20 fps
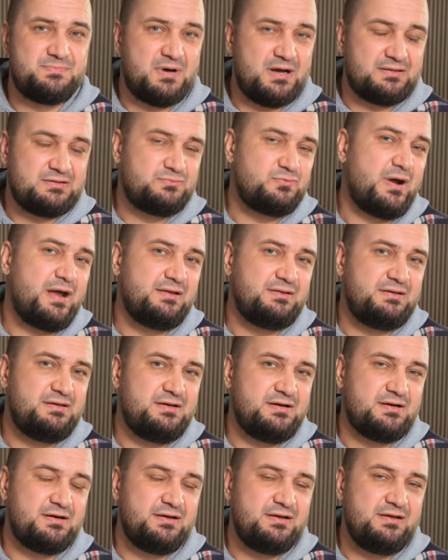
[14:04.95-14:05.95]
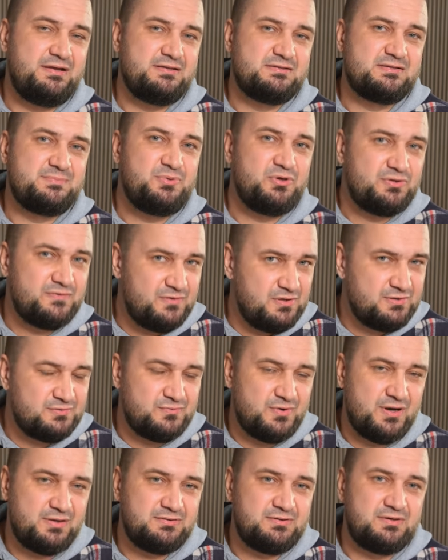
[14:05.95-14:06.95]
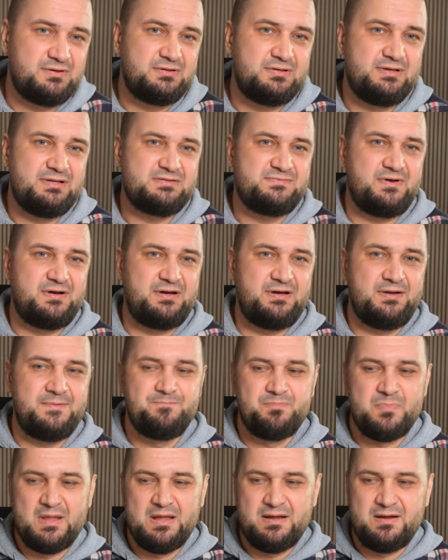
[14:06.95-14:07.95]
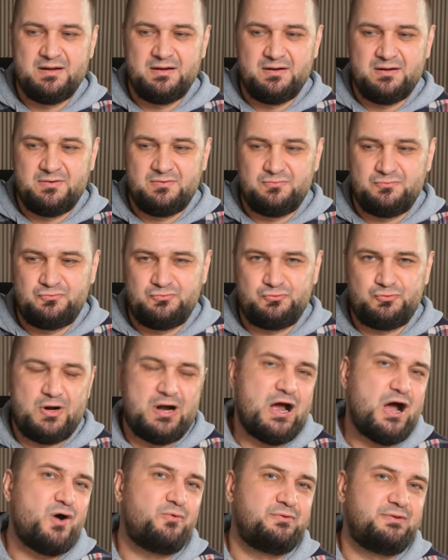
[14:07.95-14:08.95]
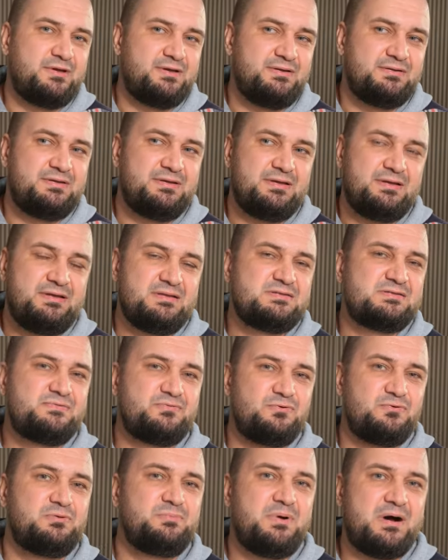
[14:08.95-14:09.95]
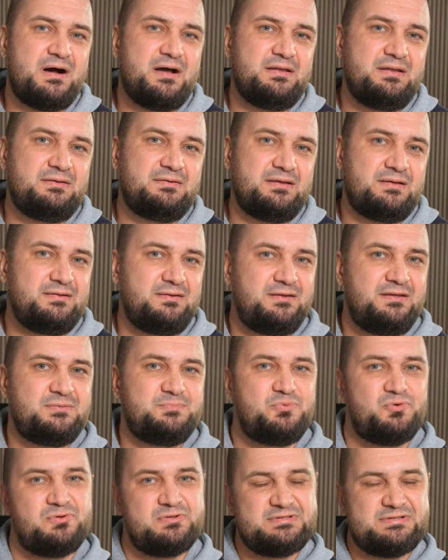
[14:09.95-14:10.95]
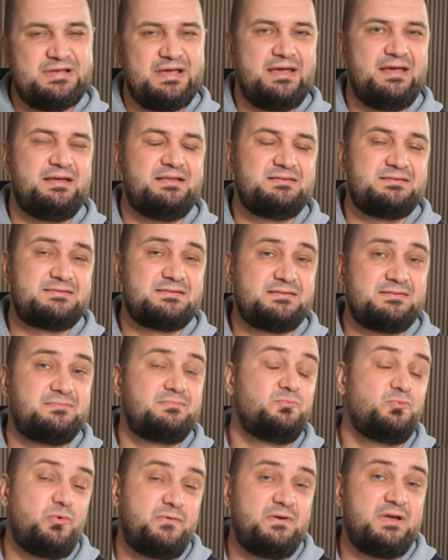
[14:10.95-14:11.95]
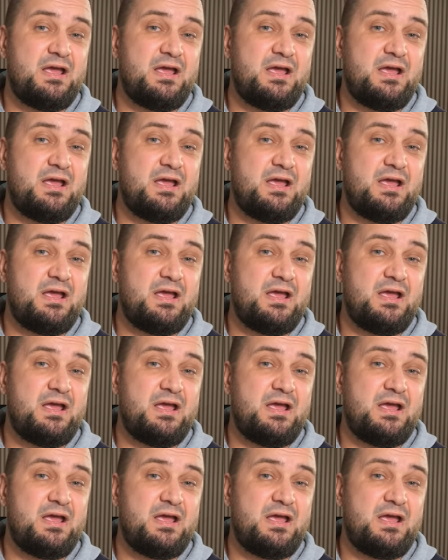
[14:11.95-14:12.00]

but right here is beautifully rendered, it's very rounded, it's full-bodied and it pulsates with